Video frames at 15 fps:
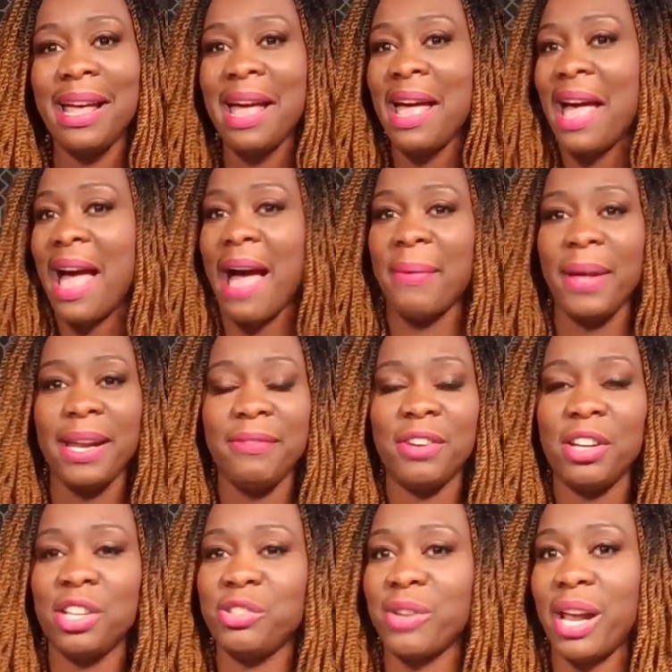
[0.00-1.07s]
I'm not even
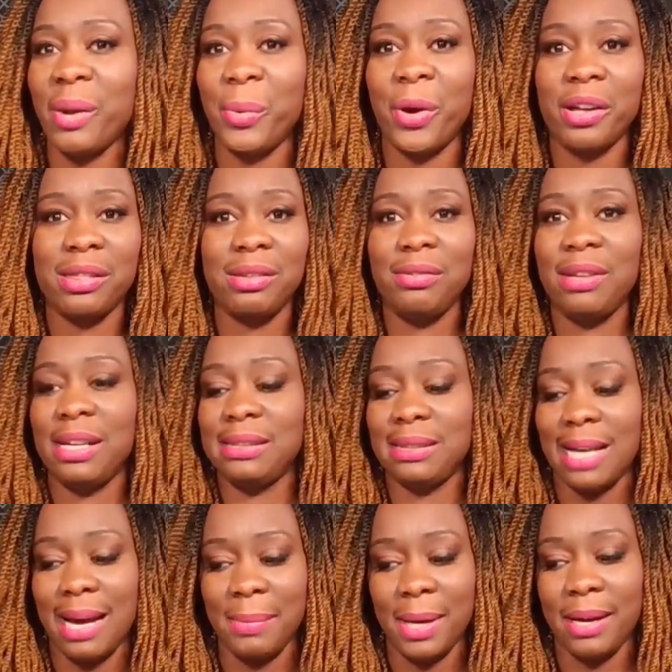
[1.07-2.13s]
going to try to work through this.
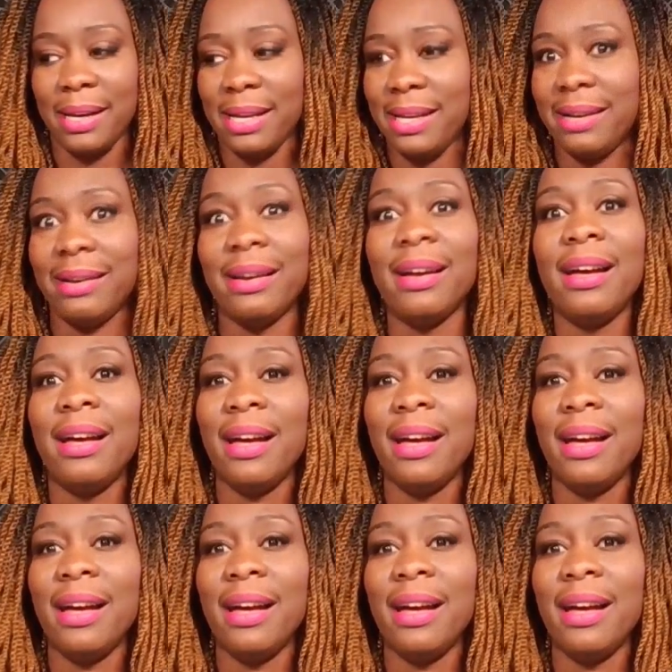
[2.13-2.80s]
I'm out of here.